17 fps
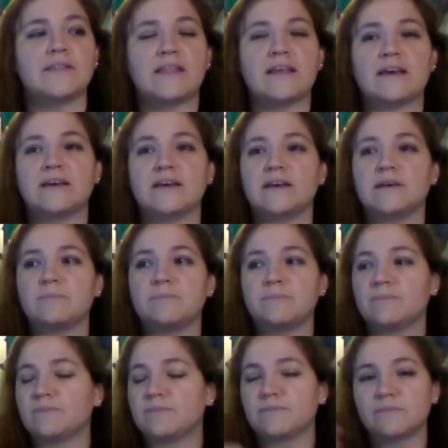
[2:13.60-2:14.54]
the
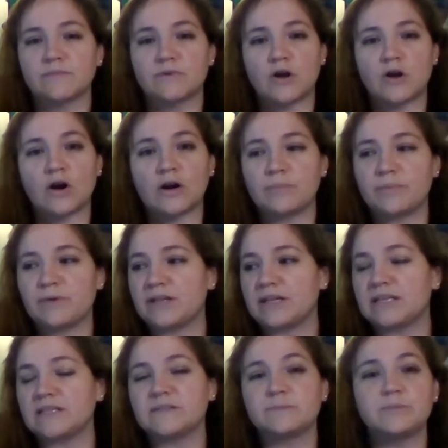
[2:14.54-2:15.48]
carpet
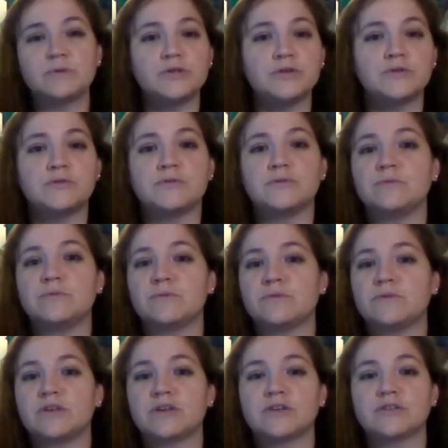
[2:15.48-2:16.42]
is blue,
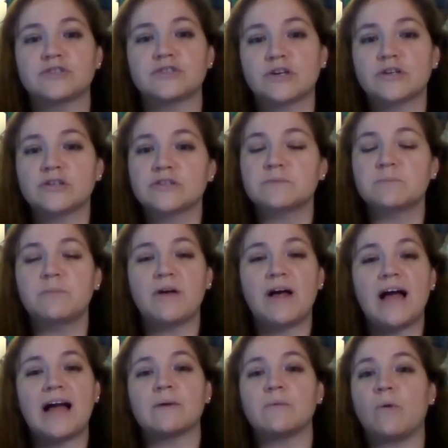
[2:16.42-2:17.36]
your shirt's
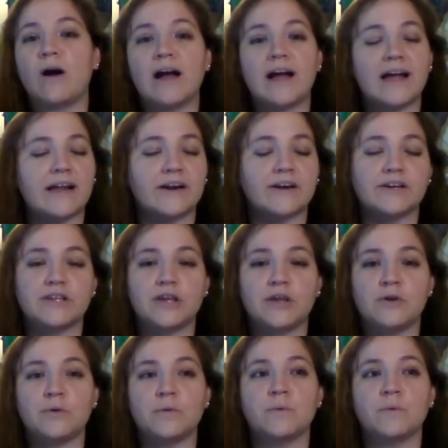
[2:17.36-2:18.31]
black. What are
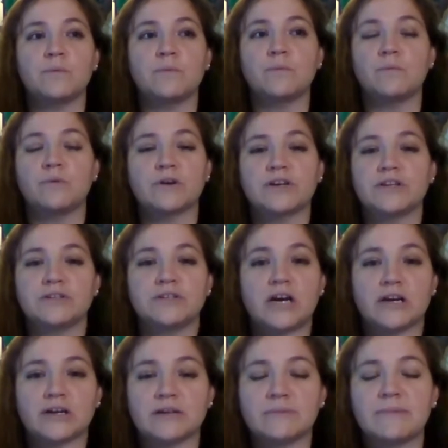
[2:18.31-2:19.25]
you
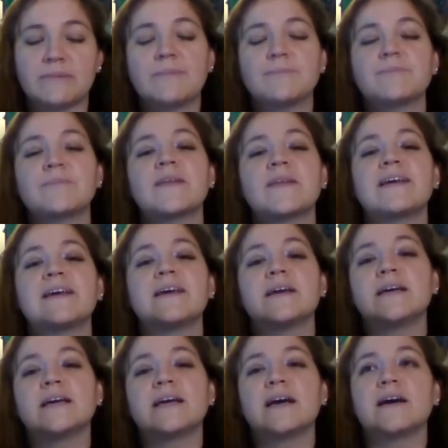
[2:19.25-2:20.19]
talking about?
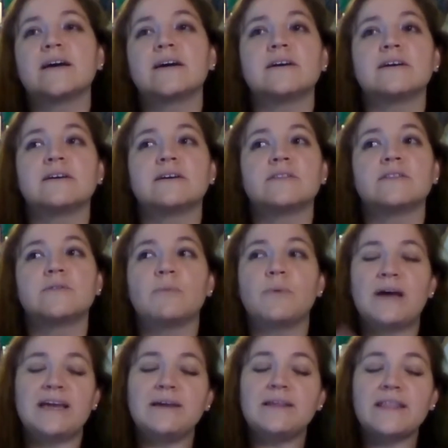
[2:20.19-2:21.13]
The
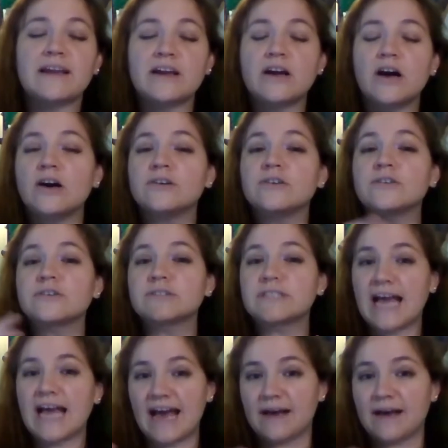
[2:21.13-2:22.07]
way that
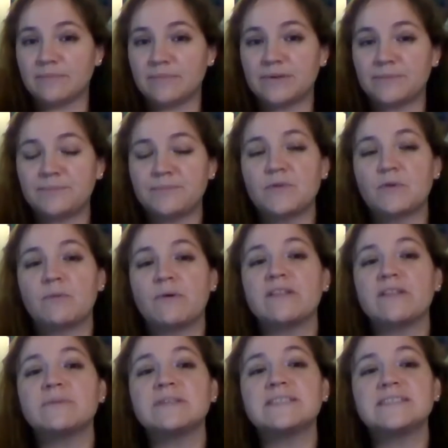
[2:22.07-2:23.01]
colors happen, the
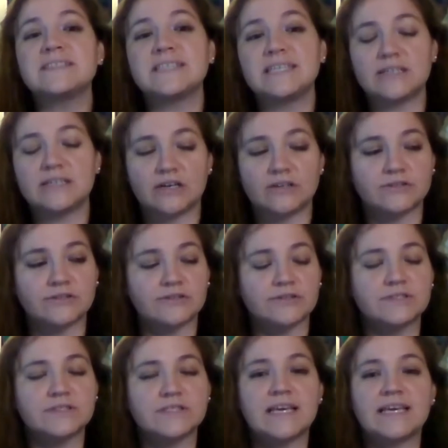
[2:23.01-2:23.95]
way that we see
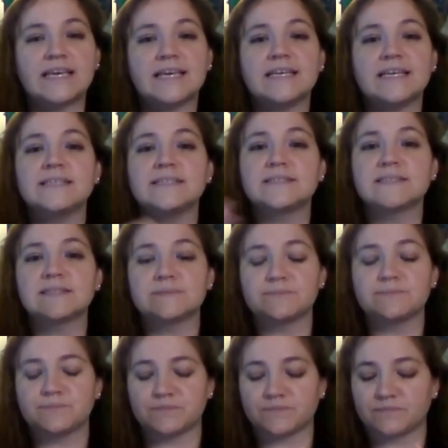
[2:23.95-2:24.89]
colors is